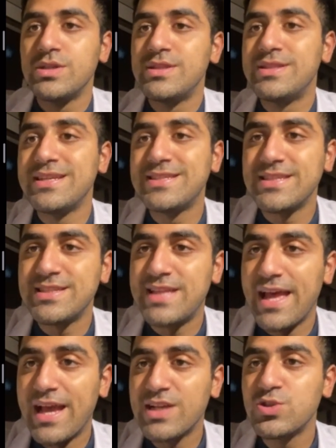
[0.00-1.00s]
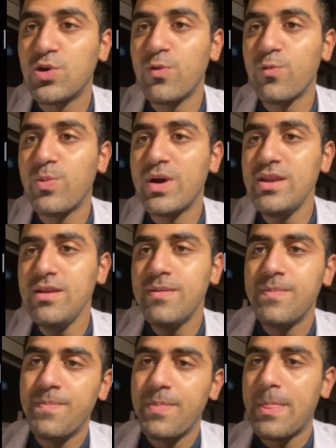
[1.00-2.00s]
This is the axon of one,
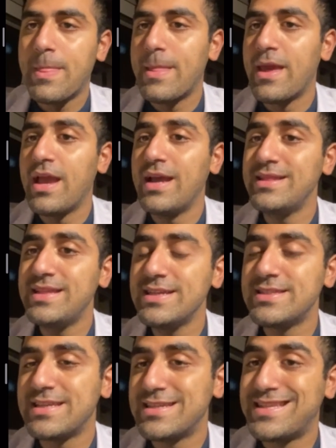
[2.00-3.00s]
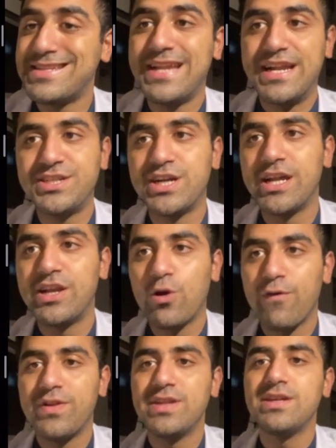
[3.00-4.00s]
and this is the dendrite
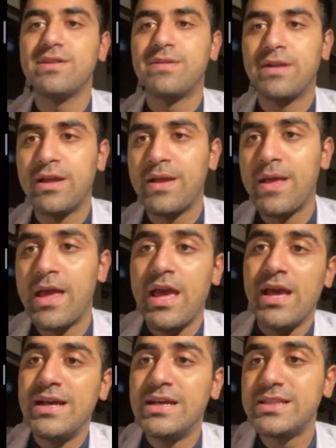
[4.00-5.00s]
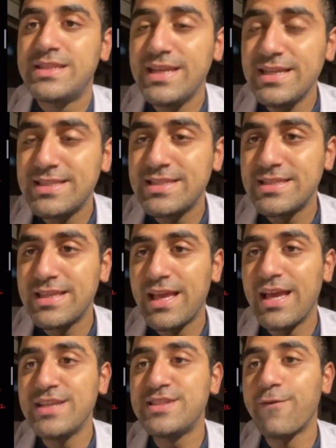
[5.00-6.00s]
of another. This
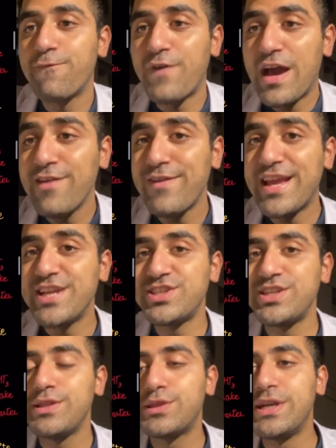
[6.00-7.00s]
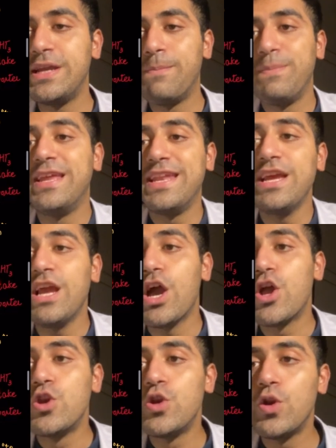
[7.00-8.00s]
is the 5-HT3, meaning
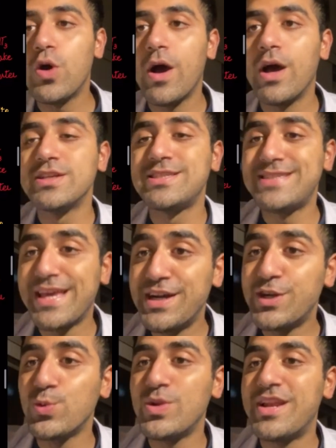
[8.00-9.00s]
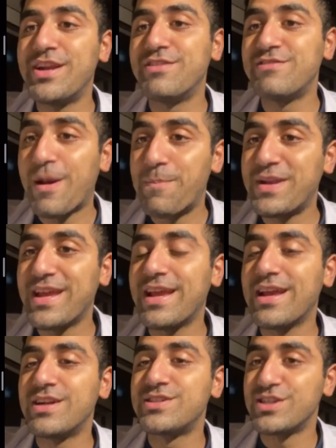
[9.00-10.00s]
serotonin
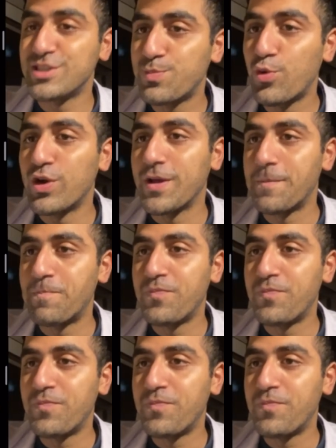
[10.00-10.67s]
reuptake transporter.